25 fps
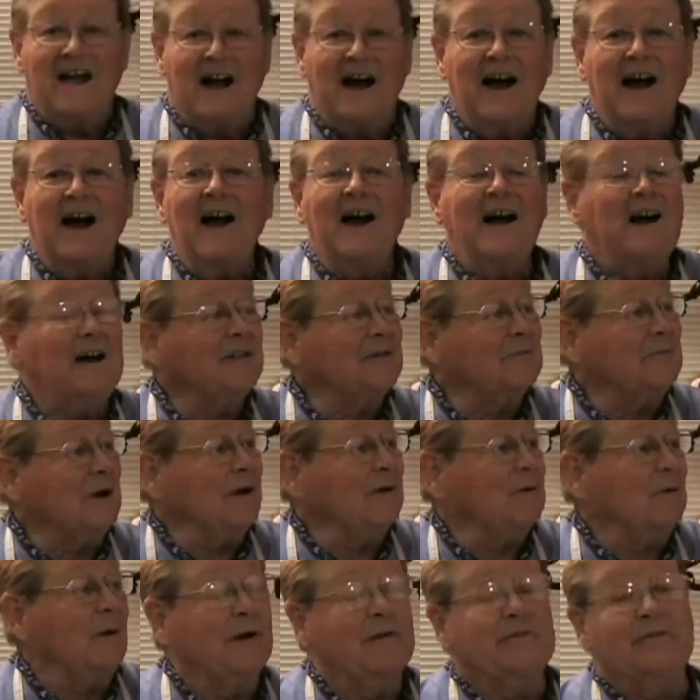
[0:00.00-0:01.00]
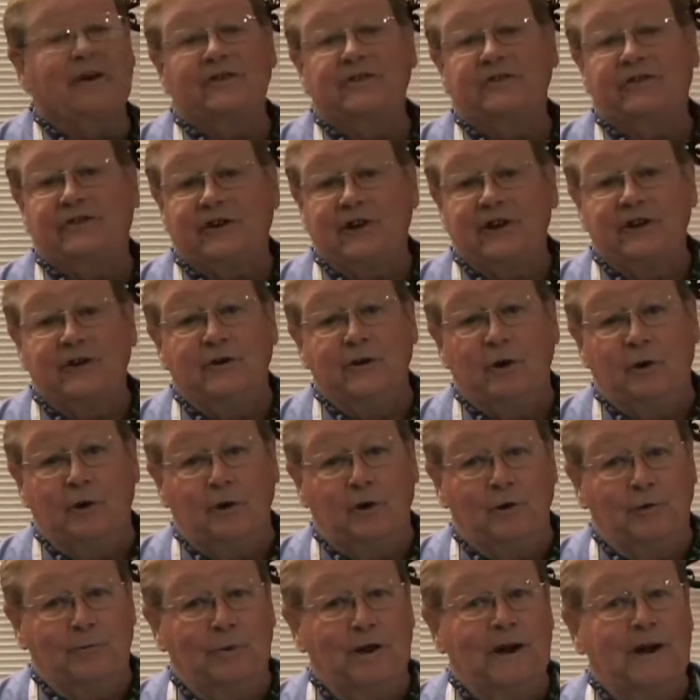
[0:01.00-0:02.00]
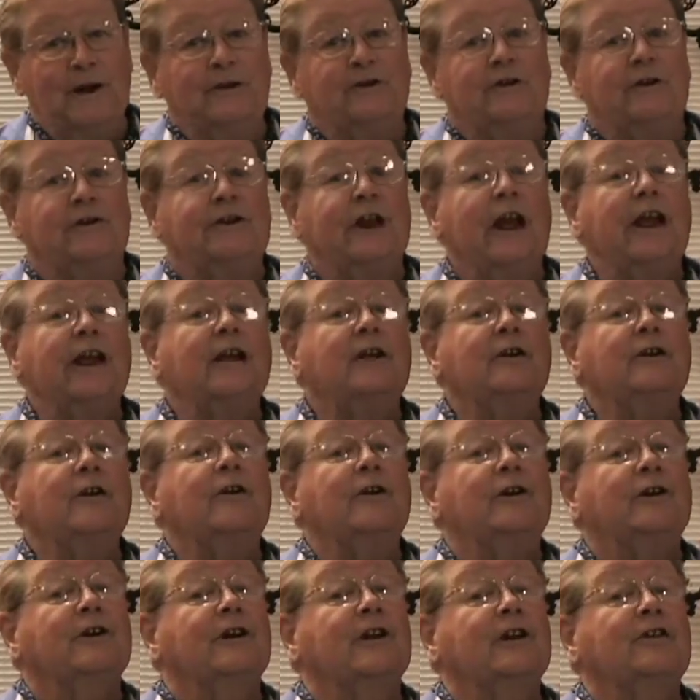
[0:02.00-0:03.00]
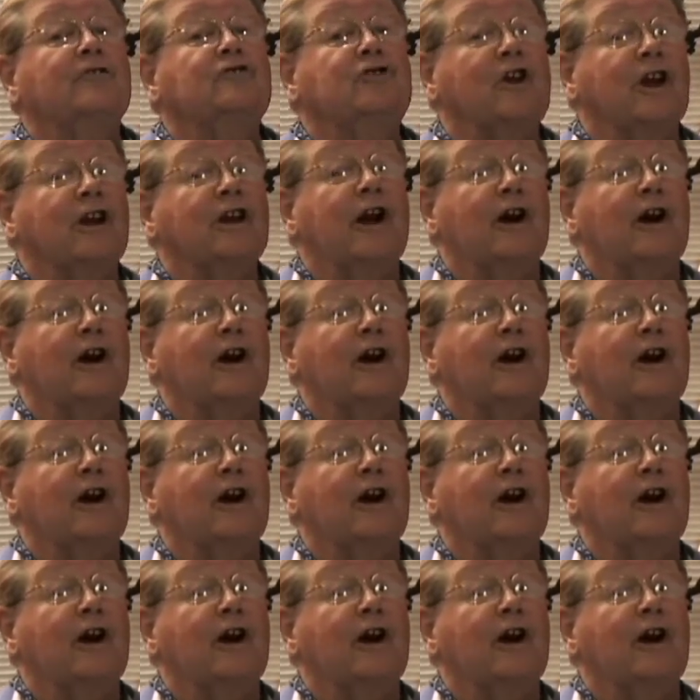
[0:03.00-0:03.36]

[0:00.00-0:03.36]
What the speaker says: The microwave has signaled me to take a look and check